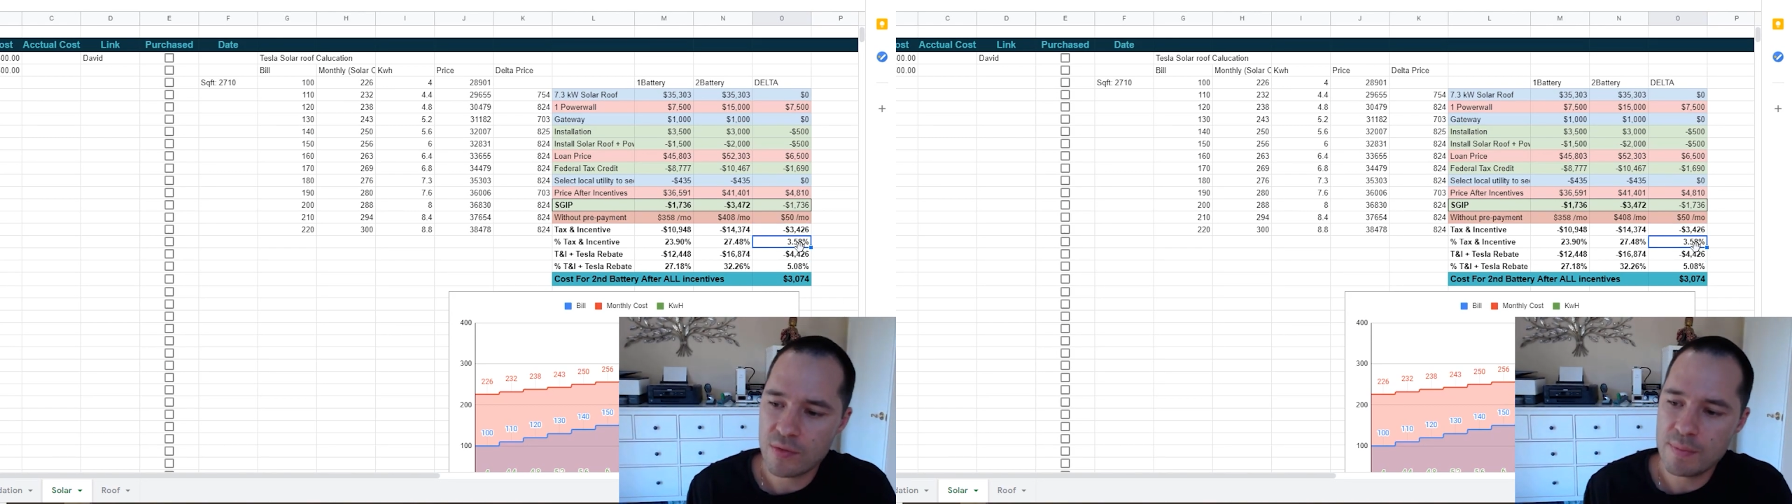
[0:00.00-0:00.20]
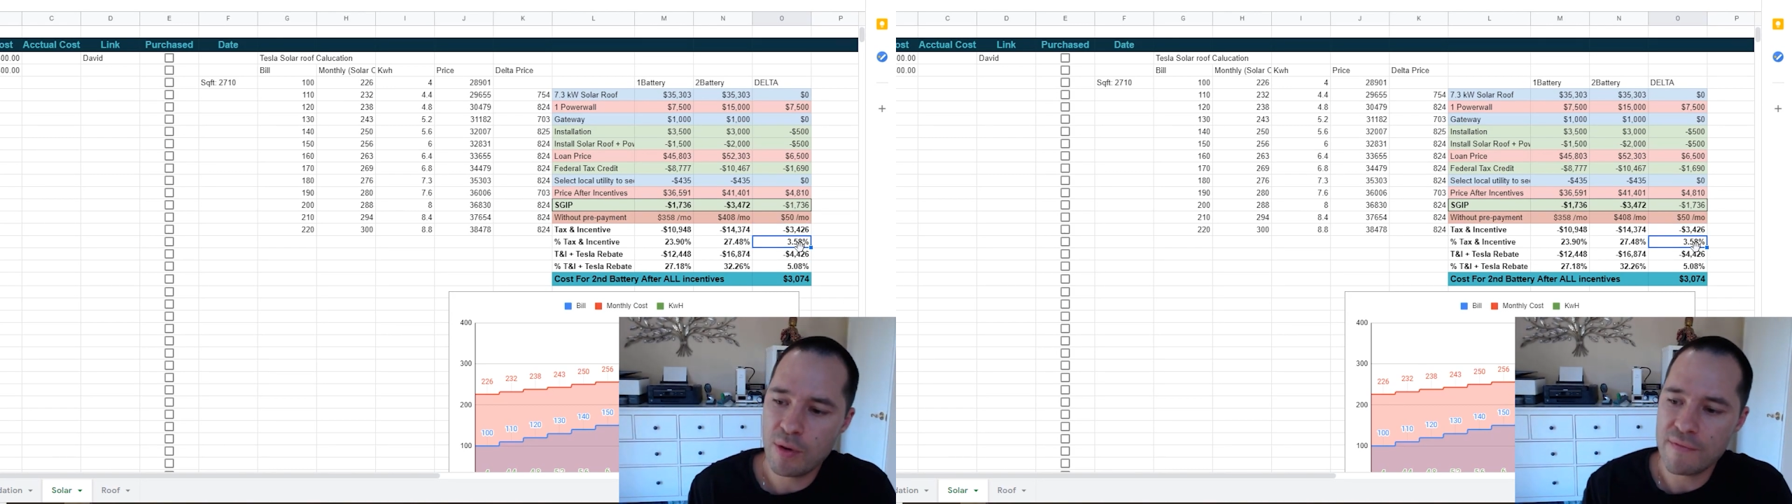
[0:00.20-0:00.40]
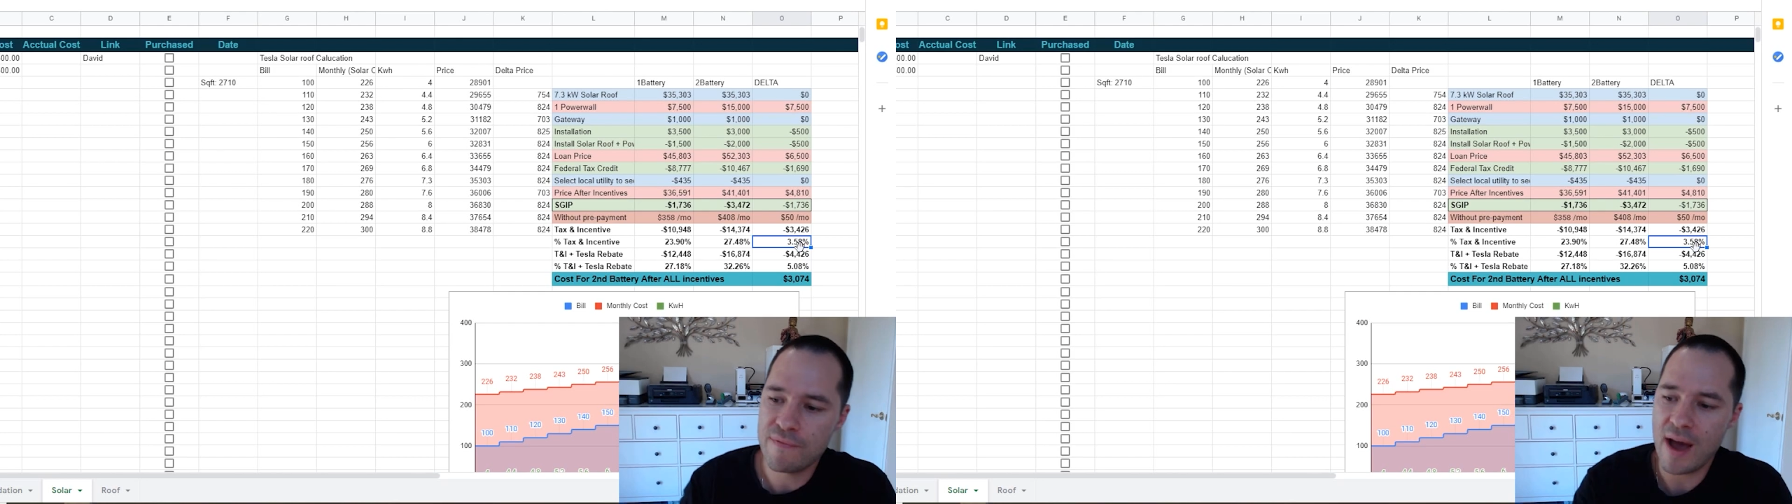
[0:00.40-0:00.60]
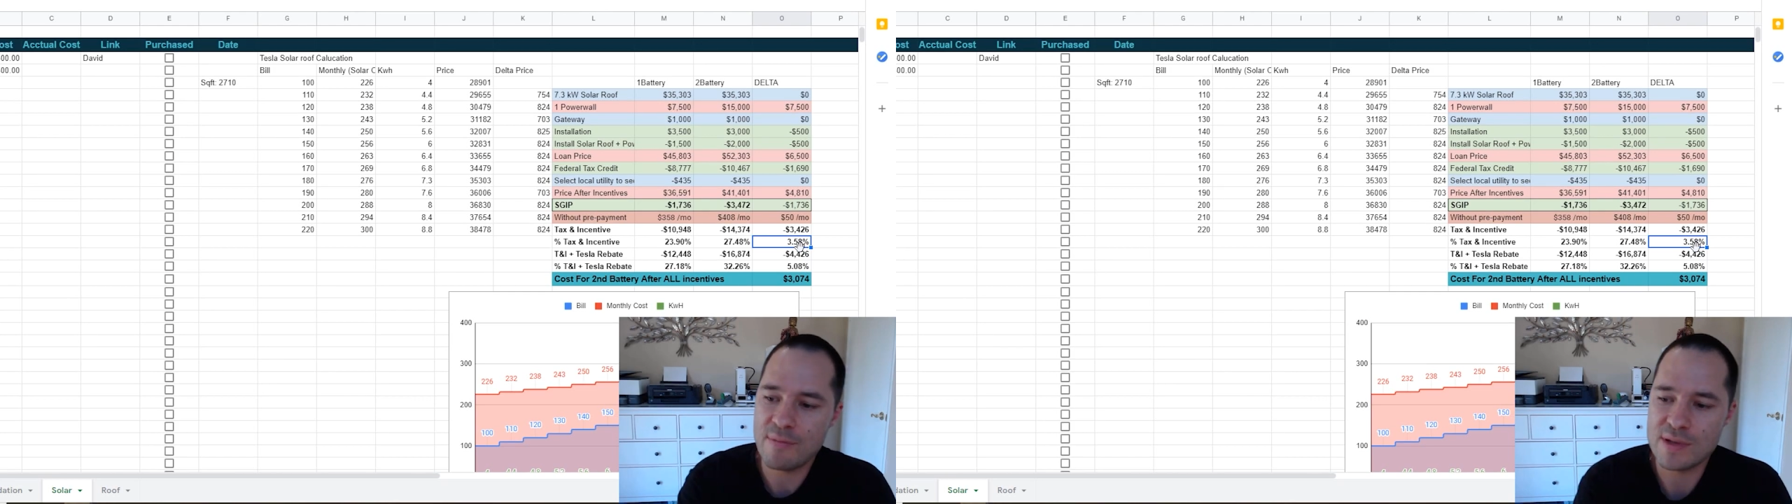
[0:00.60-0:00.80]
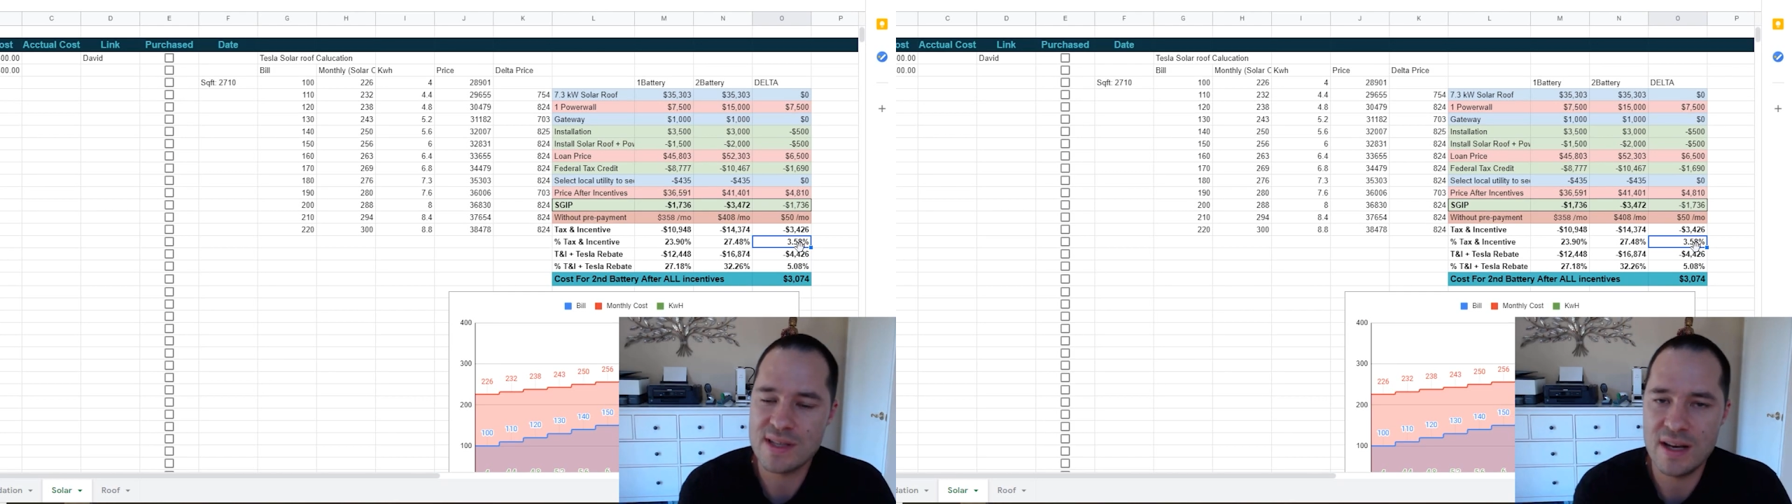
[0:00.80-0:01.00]

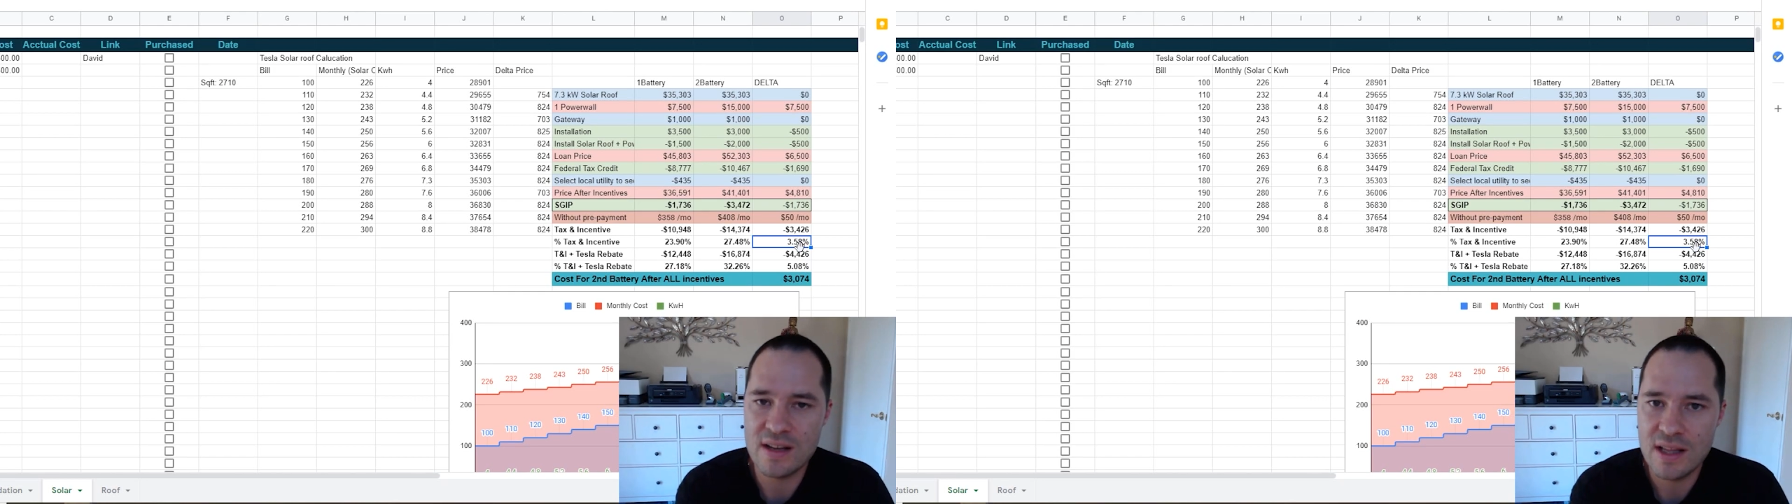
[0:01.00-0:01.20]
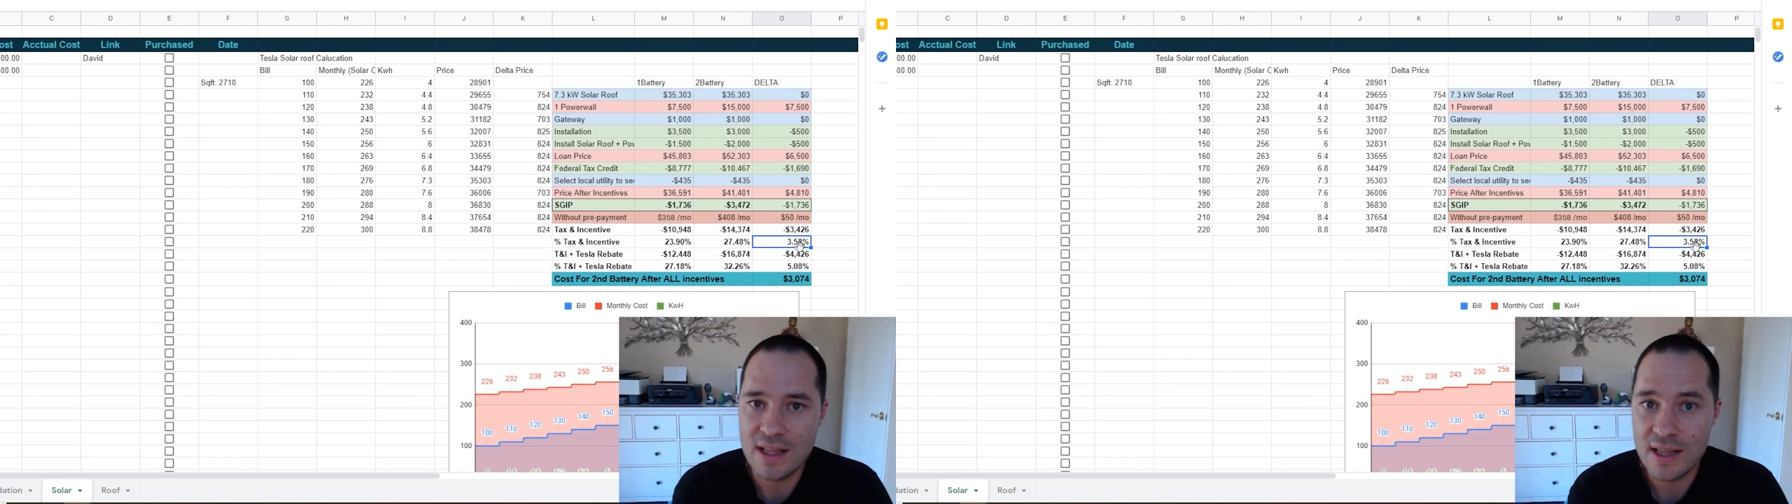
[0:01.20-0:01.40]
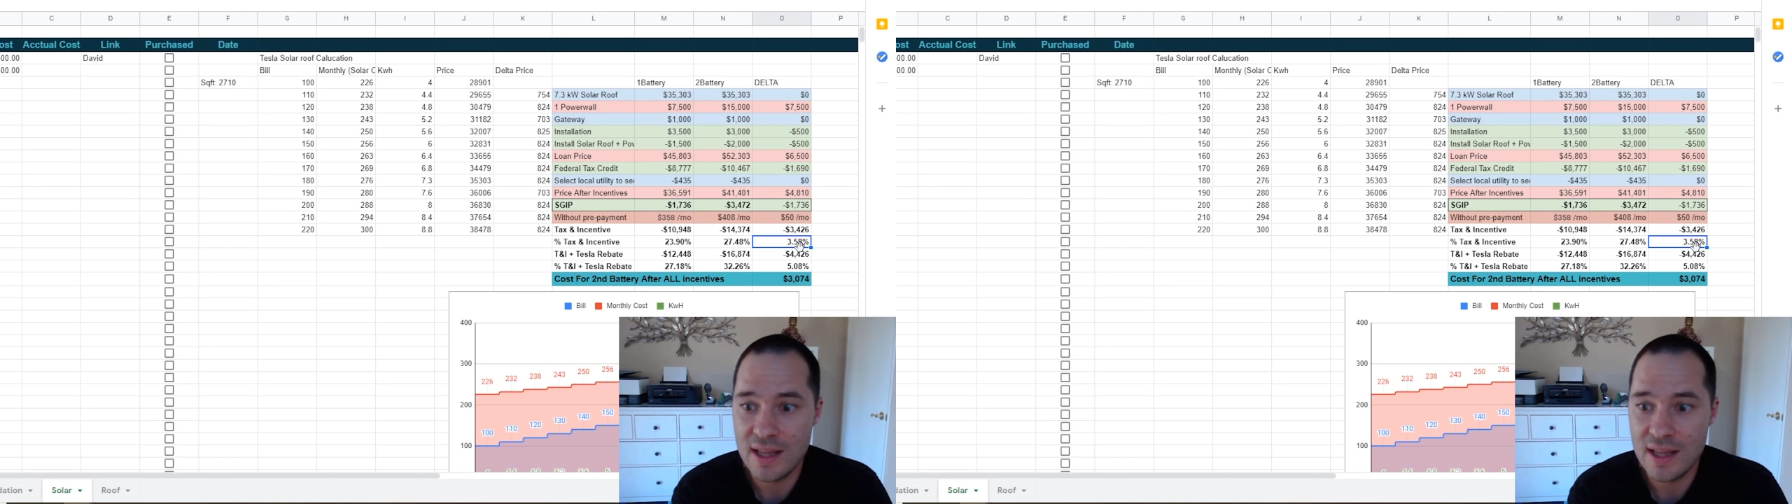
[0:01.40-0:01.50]
3.5%